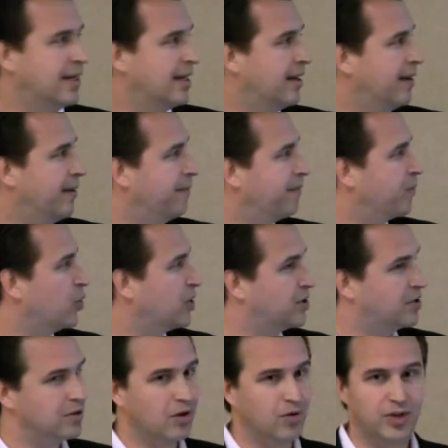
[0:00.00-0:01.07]
um,
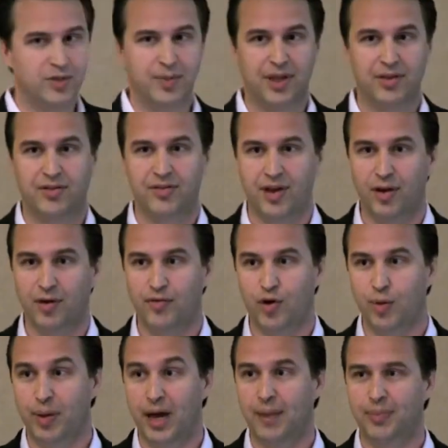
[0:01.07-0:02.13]
which always made the CIO a
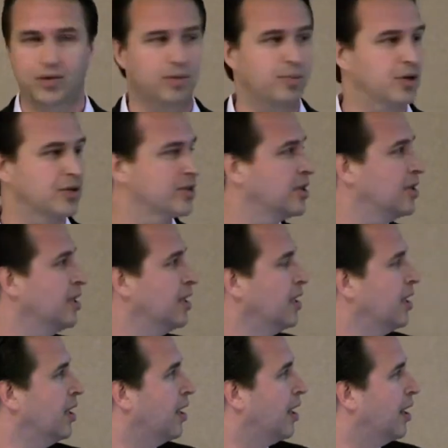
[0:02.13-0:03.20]
very popular person,
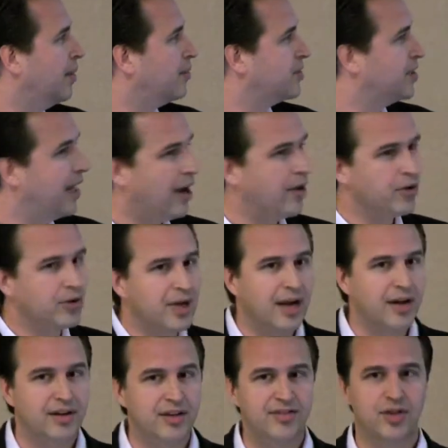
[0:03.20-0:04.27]
um, to now they're
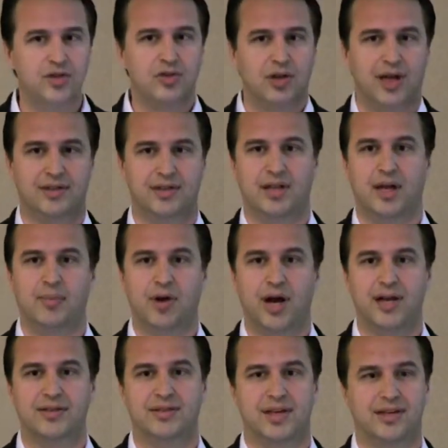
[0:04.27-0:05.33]
kind of decentralizing that
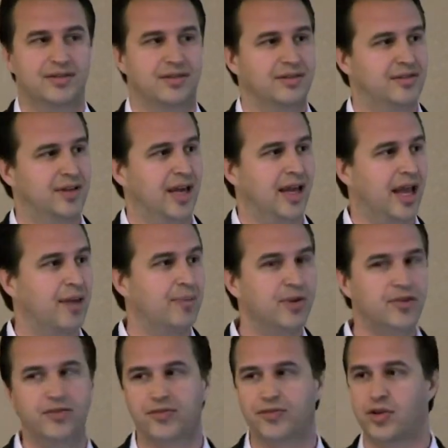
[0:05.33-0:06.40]
process and saying, hey,
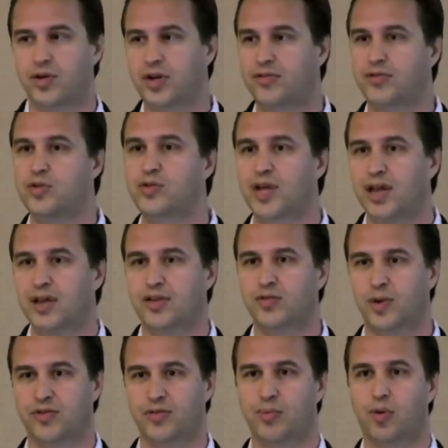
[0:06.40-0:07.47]
business units, you tell
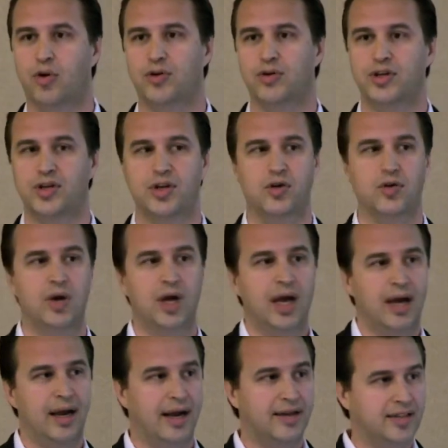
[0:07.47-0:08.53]
us what's important to you,
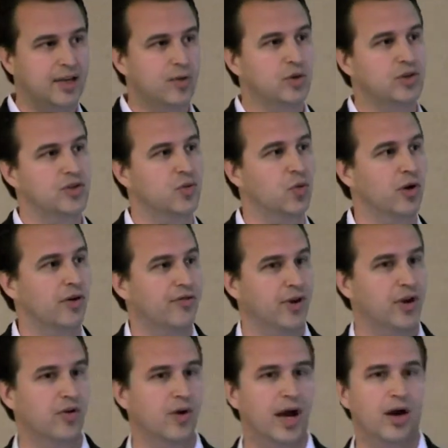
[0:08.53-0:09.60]
and IT will just work,
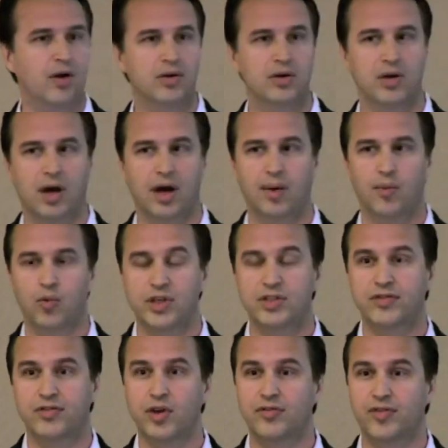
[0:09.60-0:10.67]
figure out um,
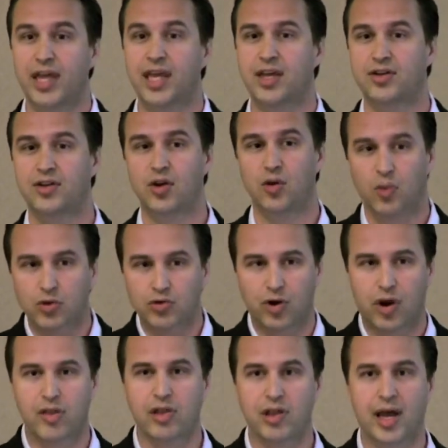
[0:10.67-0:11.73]
which of those they can do, and we'll
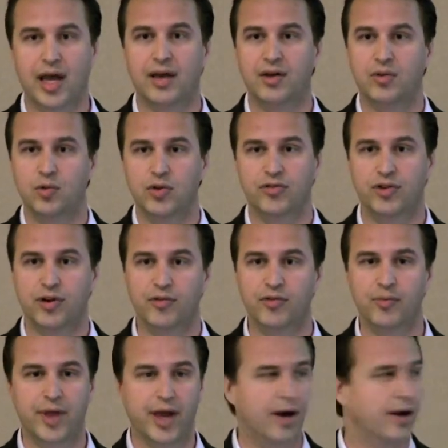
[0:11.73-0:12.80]
draw the line and we'll start
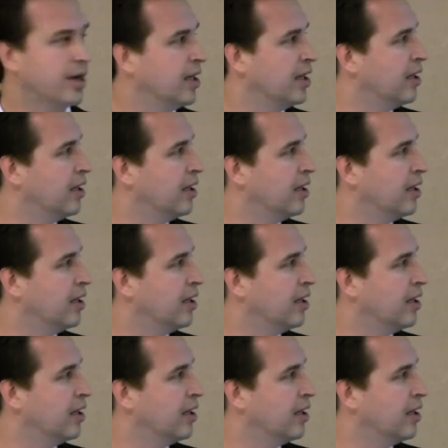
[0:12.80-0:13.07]
from there.